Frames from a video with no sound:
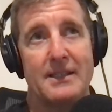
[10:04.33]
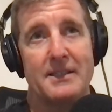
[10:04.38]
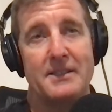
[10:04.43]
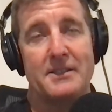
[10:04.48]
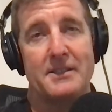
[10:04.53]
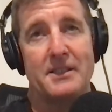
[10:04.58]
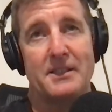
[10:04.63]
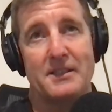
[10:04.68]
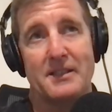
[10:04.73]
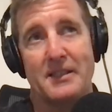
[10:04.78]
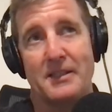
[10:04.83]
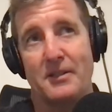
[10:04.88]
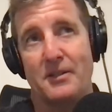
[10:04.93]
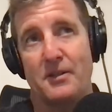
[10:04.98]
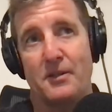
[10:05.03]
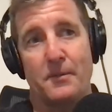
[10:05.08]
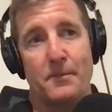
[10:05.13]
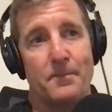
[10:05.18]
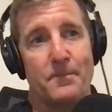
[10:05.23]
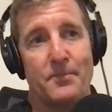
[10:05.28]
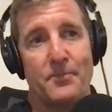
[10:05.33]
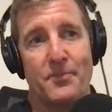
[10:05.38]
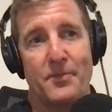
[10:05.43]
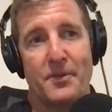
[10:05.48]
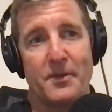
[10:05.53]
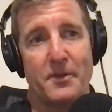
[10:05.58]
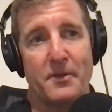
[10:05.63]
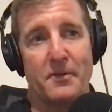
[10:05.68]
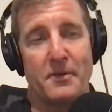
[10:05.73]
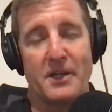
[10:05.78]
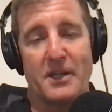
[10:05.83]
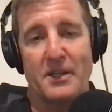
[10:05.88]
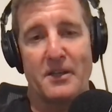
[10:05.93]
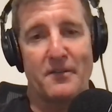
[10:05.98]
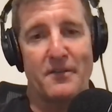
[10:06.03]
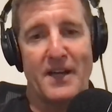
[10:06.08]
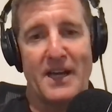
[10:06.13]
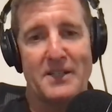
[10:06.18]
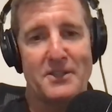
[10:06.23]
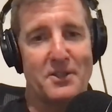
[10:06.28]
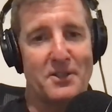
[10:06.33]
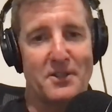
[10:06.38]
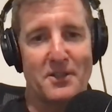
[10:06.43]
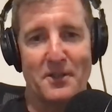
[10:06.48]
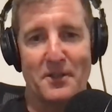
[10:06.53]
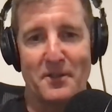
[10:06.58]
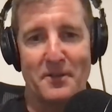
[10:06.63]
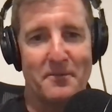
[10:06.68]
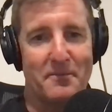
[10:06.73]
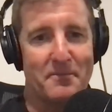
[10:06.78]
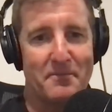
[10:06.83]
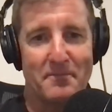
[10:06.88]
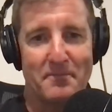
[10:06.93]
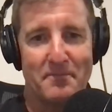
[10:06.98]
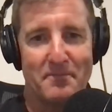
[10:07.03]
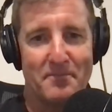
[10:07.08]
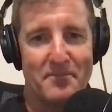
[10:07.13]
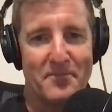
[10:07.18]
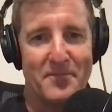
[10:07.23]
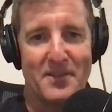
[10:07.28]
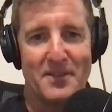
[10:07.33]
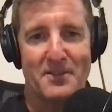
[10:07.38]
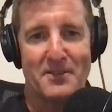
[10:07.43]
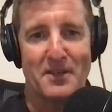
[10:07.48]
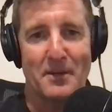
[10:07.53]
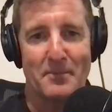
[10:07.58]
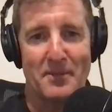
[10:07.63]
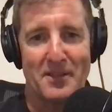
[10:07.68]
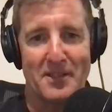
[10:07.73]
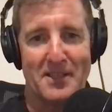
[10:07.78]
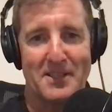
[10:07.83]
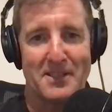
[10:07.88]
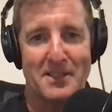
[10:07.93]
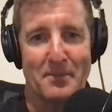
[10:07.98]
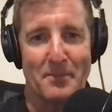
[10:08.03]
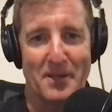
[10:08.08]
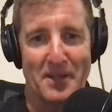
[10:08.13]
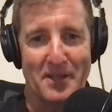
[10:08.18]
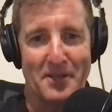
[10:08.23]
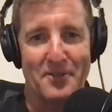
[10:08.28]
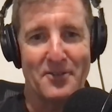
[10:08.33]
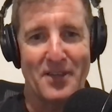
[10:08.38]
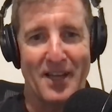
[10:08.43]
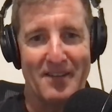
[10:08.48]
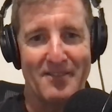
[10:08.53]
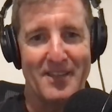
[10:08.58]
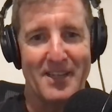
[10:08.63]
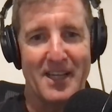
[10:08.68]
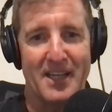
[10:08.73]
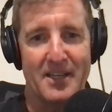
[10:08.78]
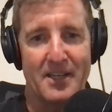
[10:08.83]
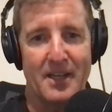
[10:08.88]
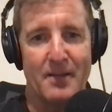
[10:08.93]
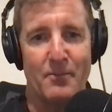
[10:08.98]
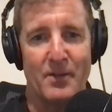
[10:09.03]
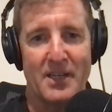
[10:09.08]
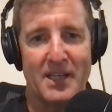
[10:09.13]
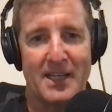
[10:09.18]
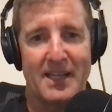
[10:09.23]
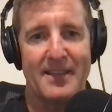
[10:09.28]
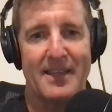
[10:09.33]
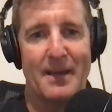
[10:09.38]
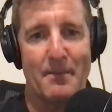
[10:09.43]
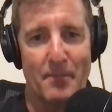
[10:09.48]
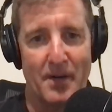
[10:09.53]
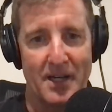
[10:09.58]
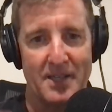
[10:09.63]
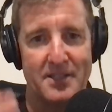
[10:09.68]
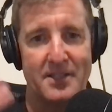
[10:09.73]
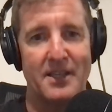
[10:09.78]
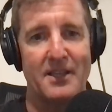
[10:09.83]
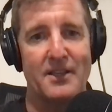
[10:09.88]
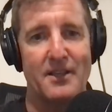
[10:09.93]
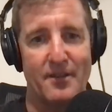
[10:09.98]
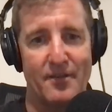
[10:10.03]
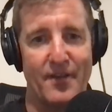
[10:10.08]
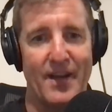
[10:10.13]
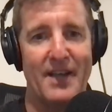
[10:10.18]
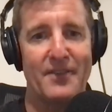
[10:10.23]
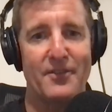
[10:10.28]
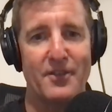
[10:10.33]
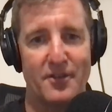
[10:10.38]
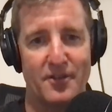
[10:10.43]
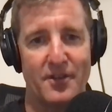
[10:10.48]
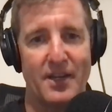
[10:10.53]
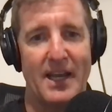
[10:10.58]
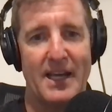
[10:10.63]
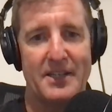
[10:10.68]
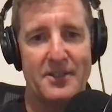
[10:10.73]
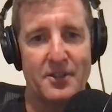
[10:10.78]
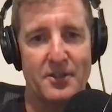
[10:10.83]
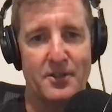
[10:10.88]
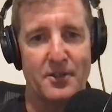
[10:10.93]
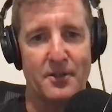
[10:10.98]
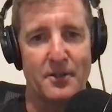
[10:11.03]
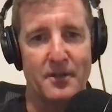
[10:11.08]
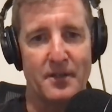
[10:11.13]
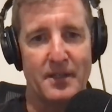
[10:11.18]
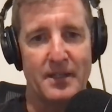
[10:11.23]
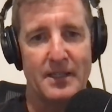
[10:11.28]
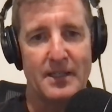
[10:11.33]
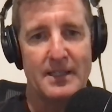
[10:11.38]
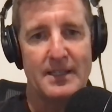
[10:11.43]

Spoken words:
She's like, Greg, you've had your turn. It's time to let somebody else have it. And when you get that mindset, you've had your turn.